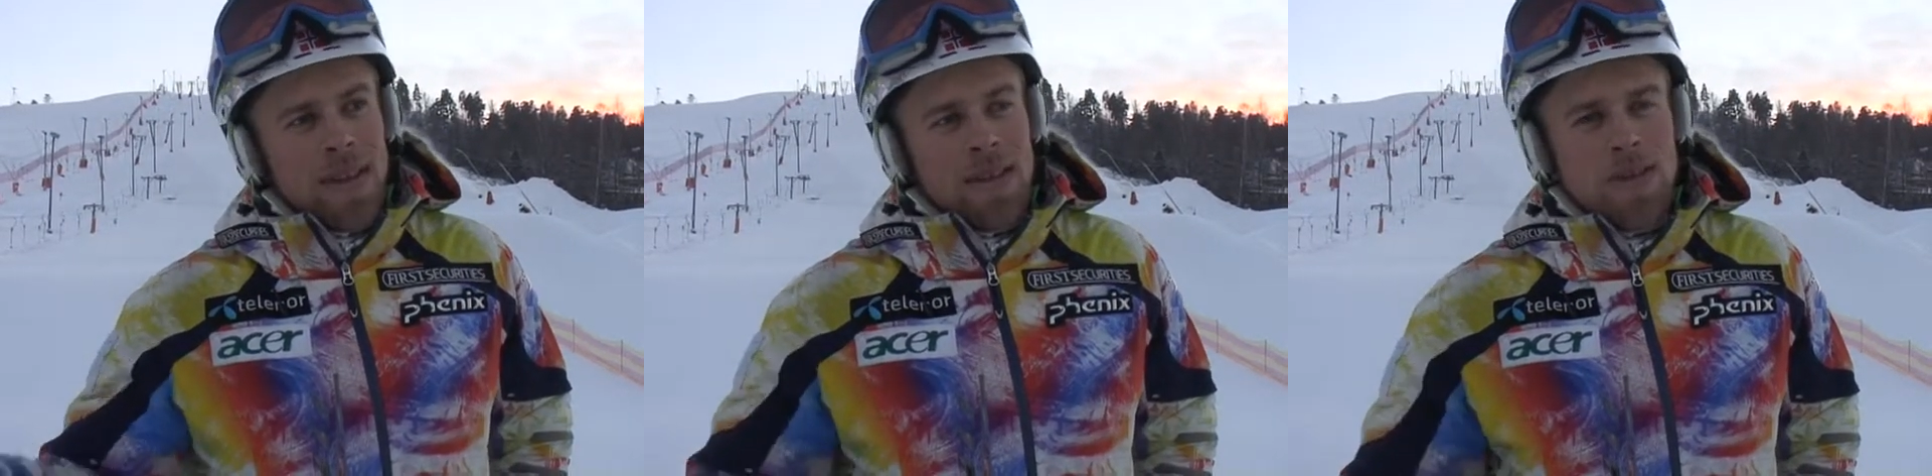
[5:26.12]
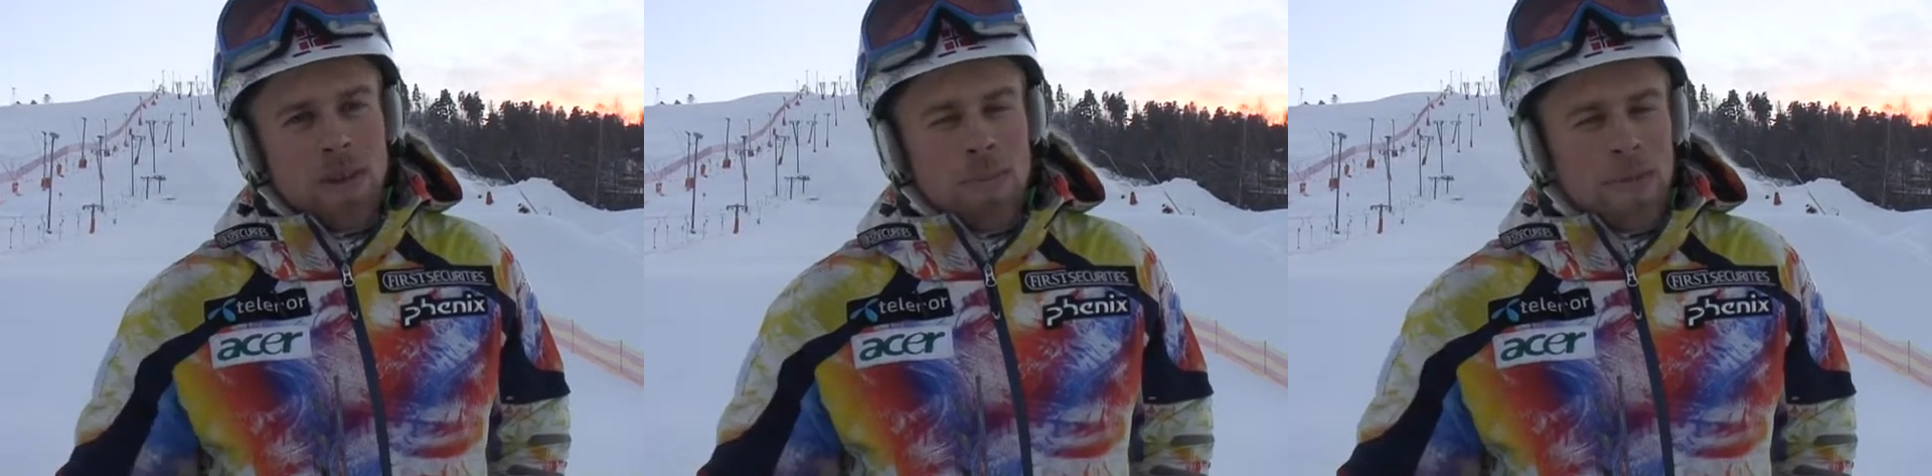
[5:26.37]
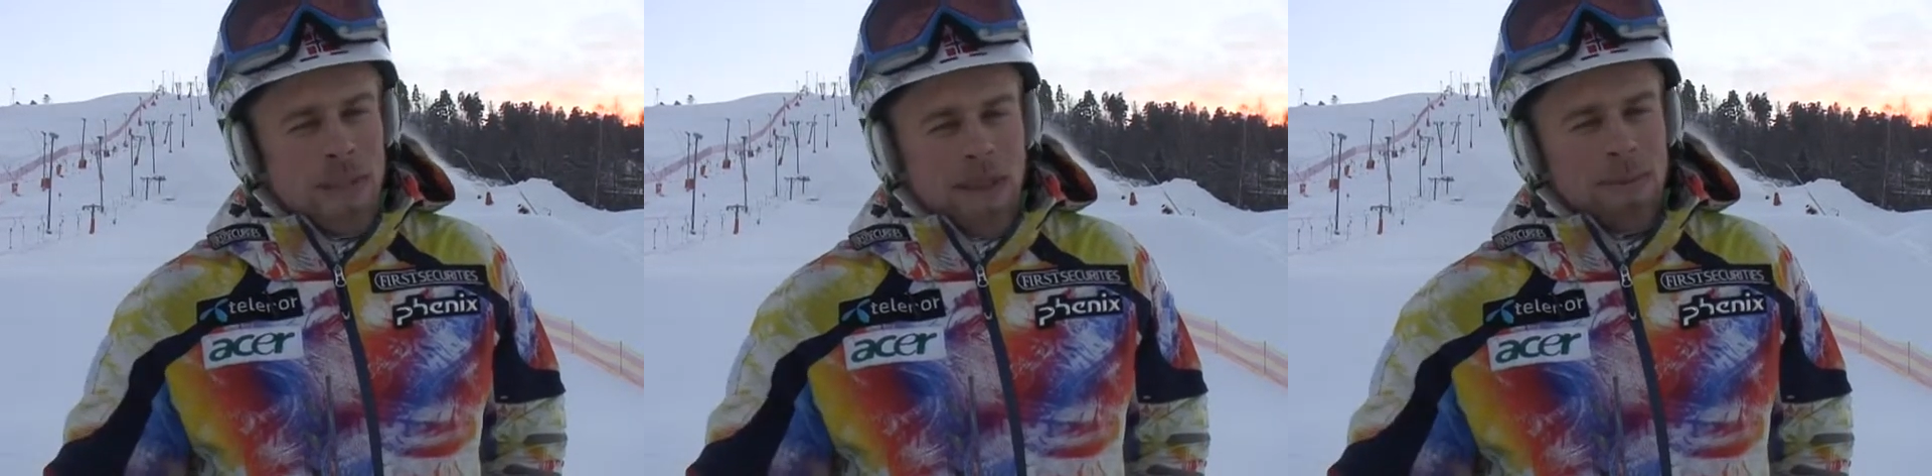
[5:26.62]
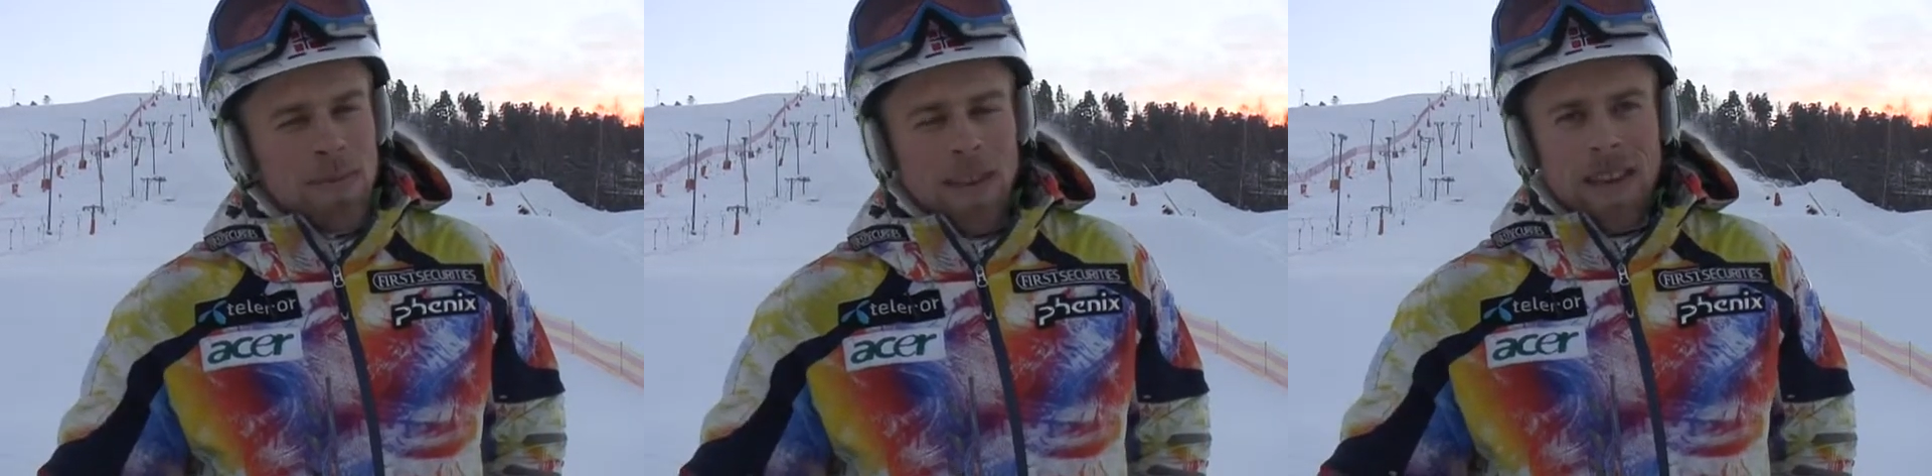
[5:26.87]
some
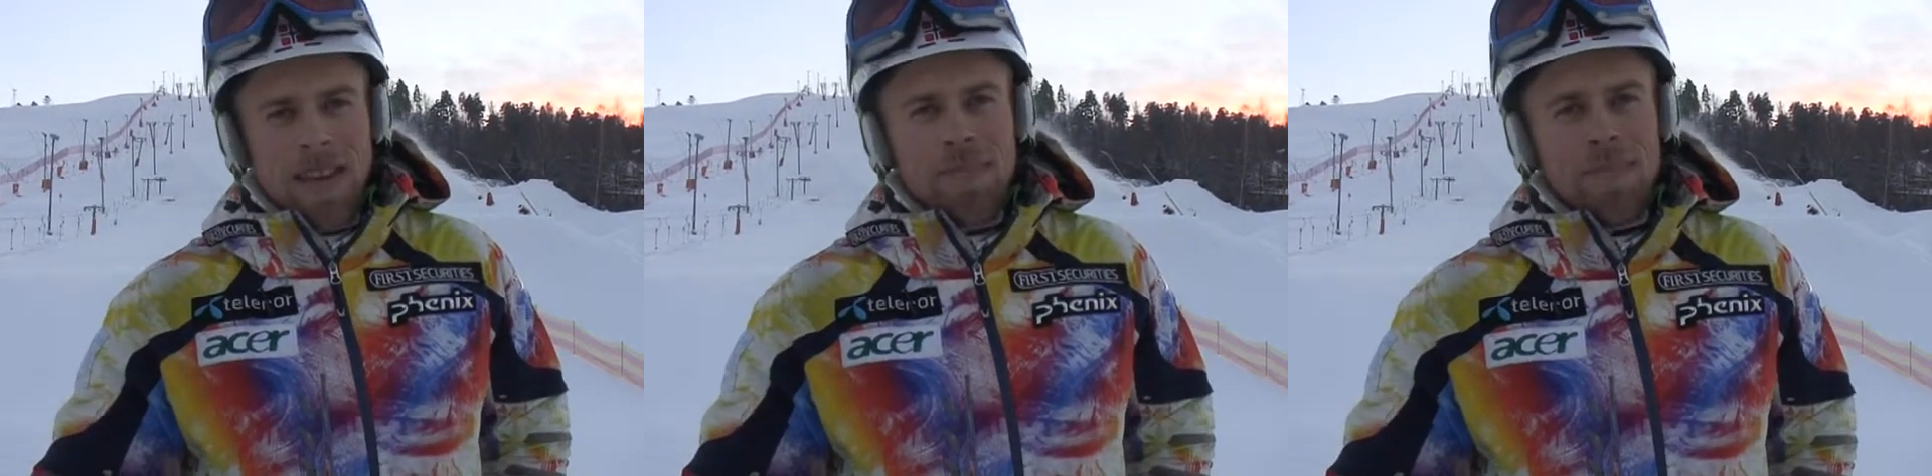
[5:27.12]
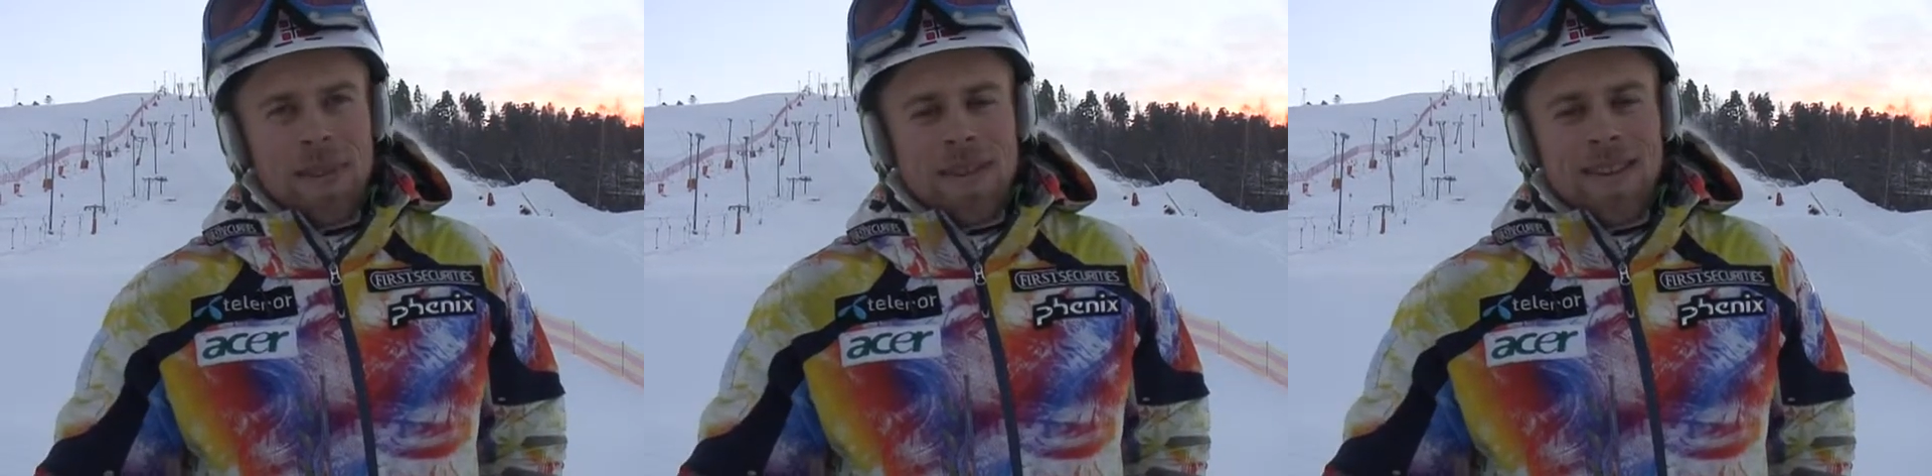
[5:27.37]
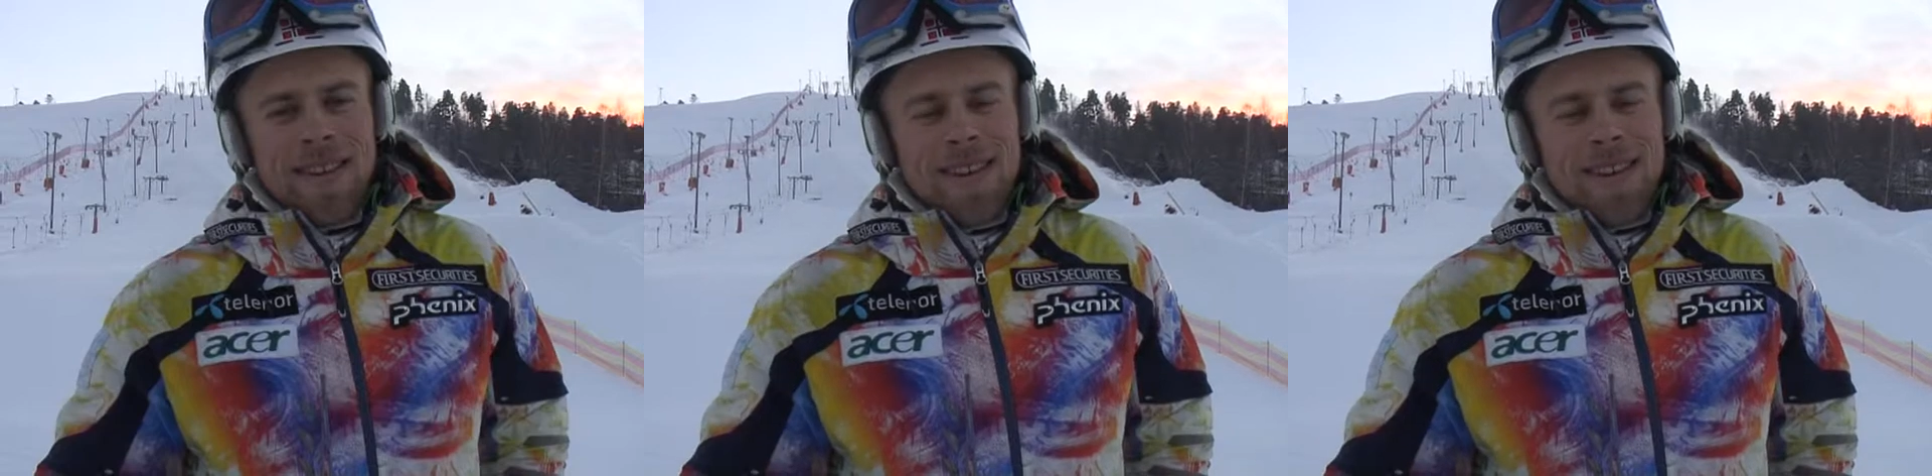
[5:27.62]
secrets I keep, but